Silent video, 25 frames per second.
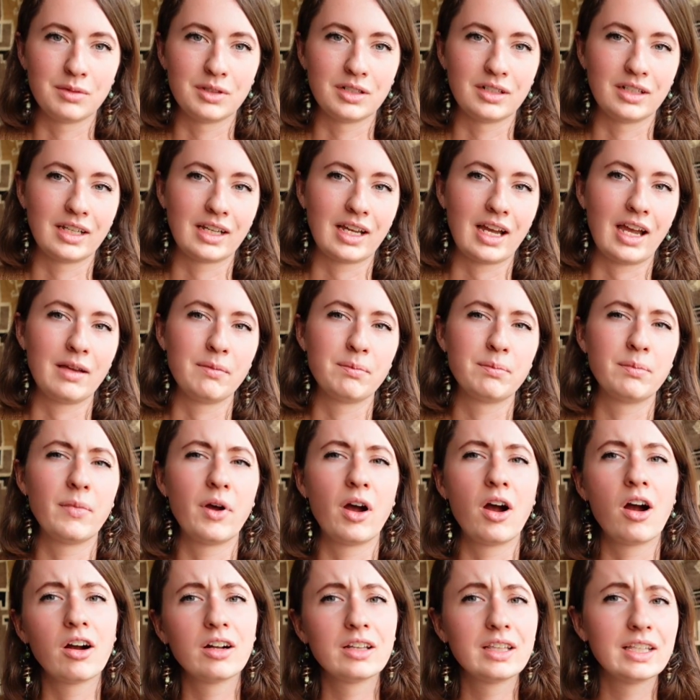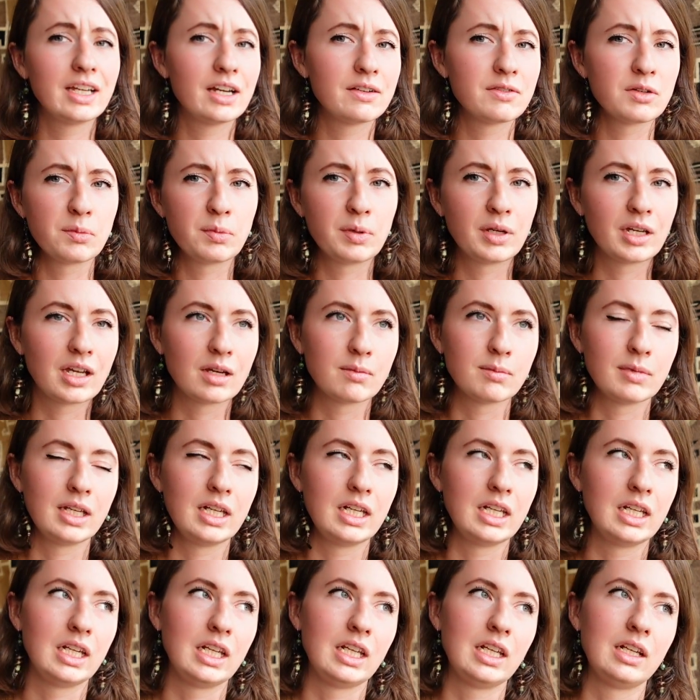They're like, I hardly ever pick up my
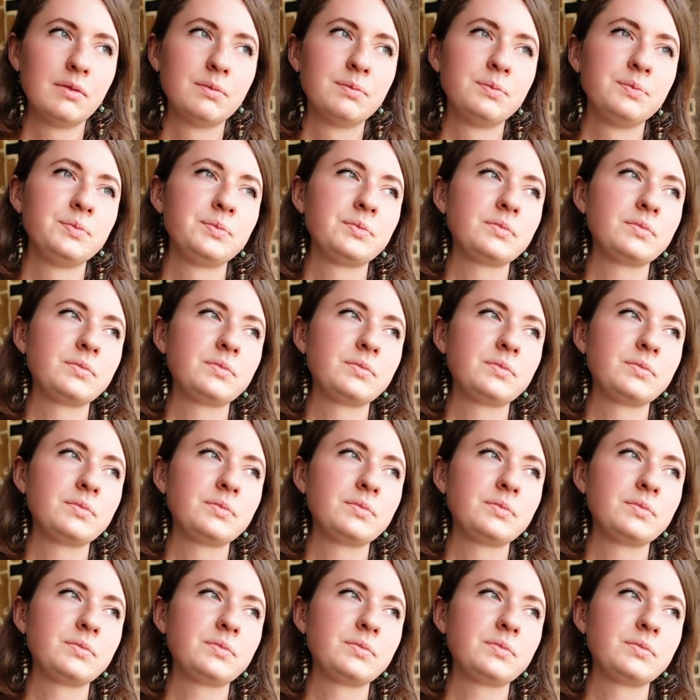knitting,